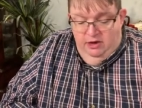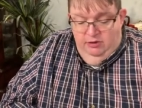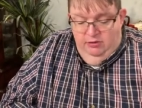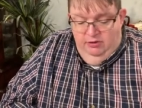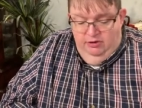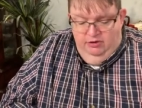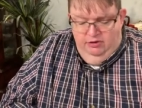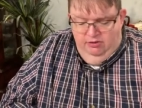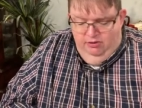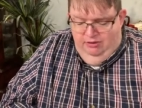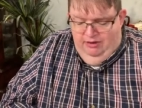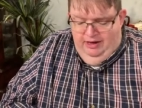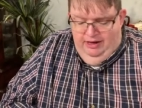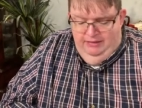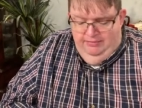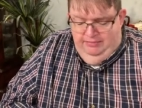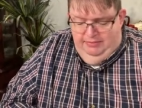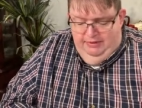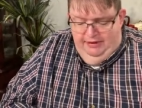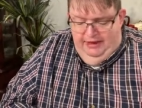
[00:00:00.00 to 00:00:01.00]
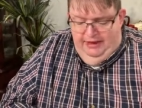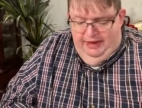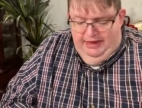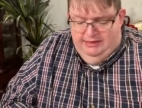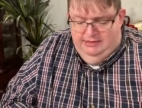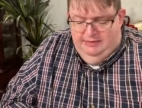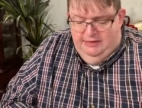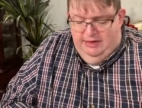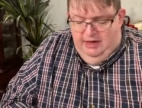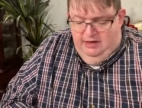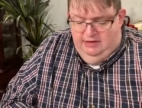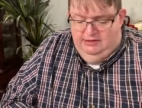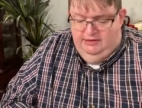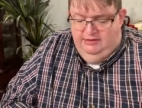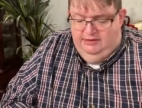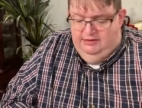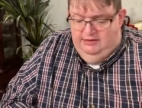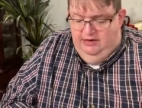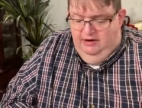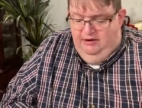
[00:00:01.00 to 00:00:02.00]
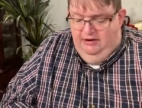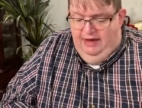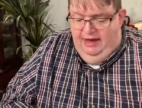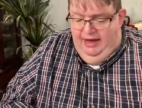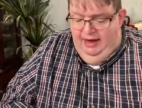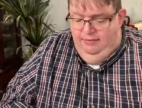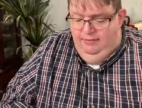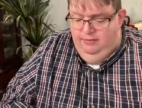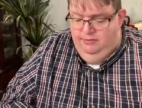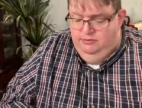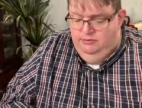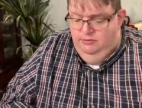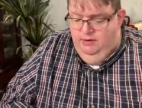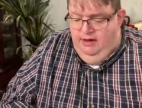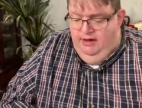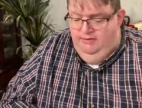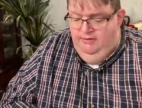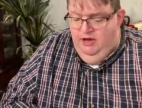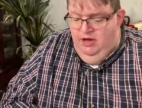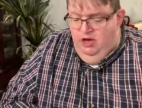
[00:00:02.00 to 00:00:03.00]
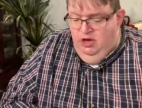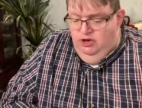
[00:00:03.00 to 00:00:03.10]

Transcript: with great plagues because of Sarah, Abram's wife.